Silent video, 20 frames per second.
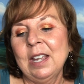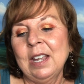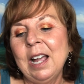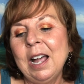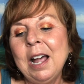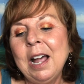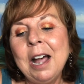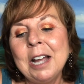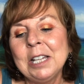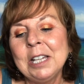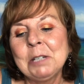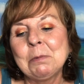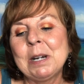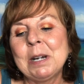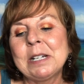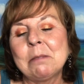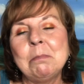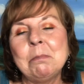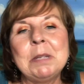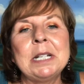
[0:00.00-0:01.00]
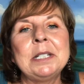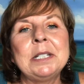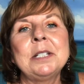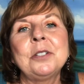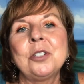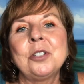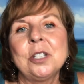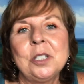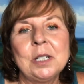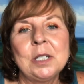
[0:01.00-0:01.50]
I highly recommend
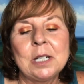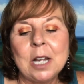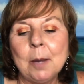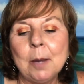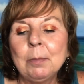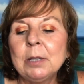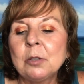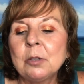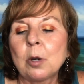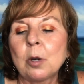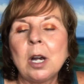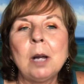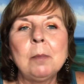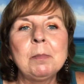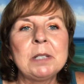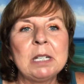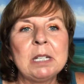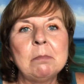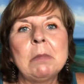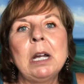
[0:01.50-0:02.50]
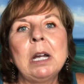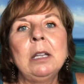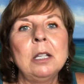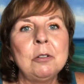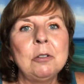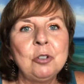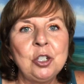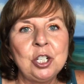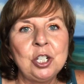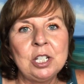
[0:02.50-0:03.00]
it. Just a couple of drops in my
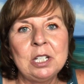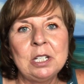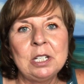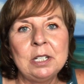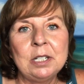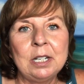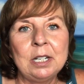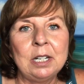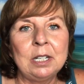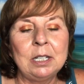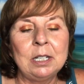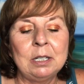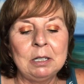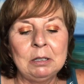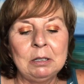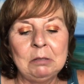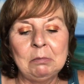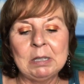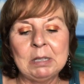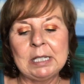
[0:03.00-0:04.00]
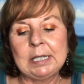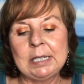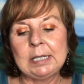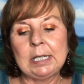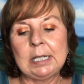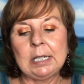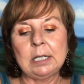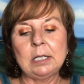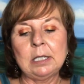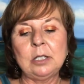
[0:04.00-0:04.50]
lotion and my
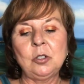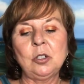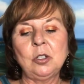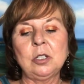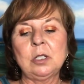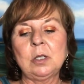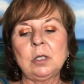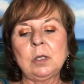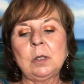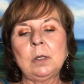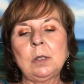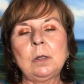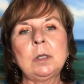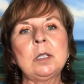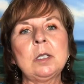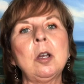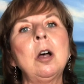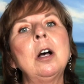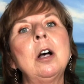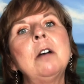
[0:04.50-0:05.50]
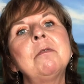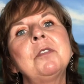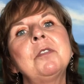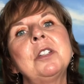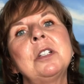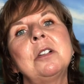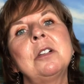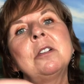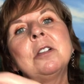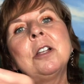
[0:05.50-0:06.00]
skin is just soft
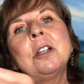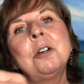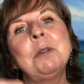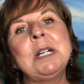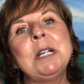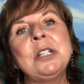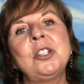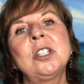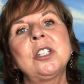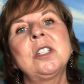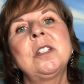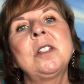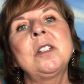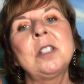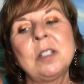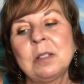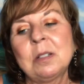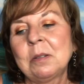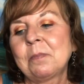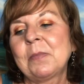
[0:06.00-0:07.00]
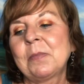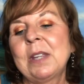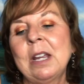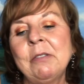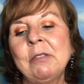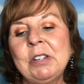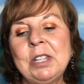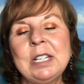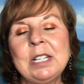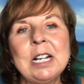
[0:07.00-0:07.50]
and glowy. Just
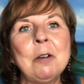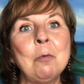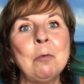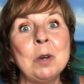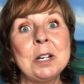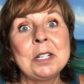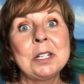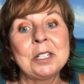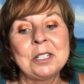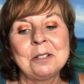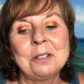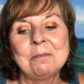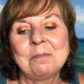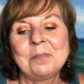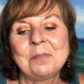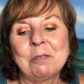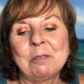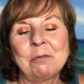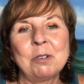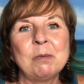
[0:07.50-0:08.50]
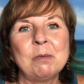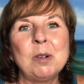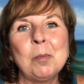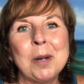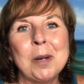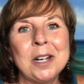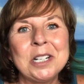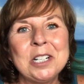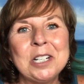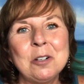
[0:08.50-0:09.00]
everything I want from a
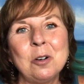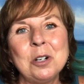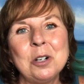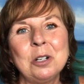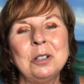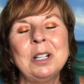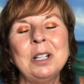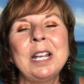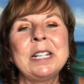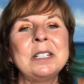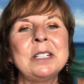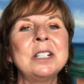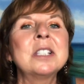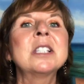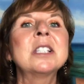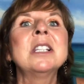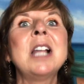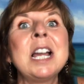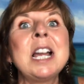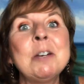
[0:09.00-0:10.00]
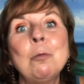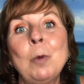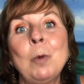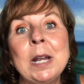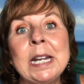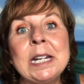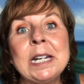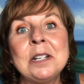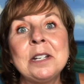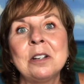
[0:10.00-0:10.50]
body oil. And it's
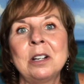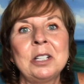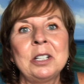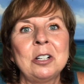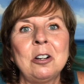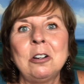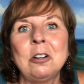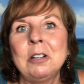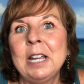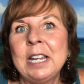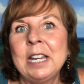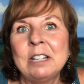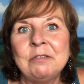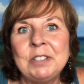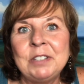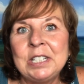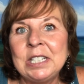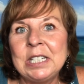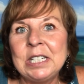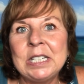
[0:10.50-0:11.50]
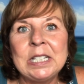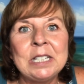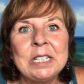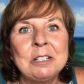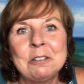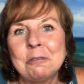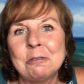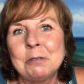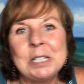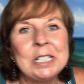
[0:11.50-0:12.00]
lightweight, not at all heavy,
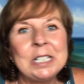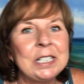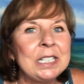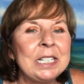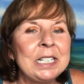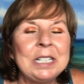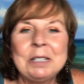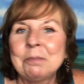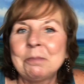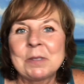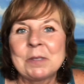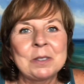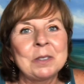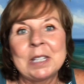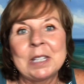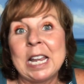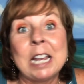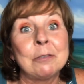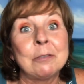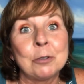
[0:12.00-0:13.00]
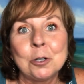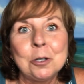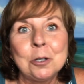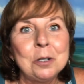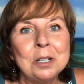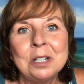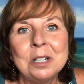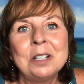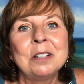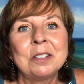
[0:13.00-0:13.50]
greasy, ever.
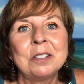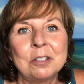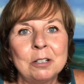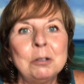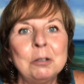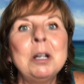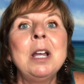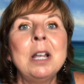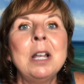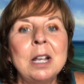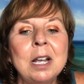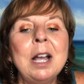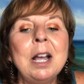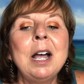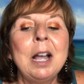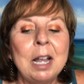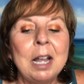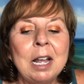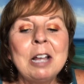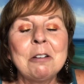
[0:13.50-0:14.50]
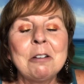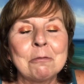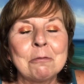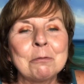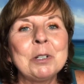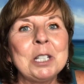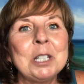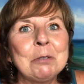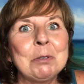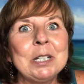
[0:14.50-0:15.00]
So
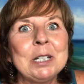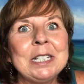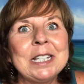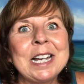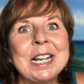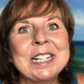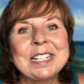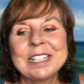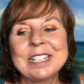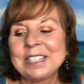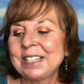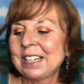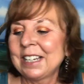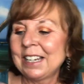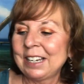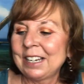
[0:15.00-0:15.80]
really, really like it.